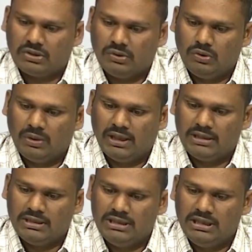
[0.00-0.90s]
So, you
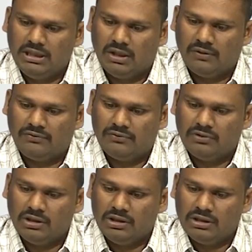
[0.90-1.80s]
get G of
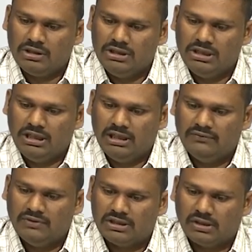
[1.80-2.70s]
G
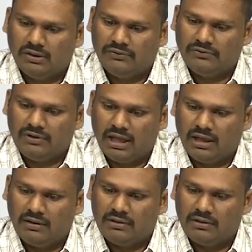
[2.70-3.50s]
inverse of A,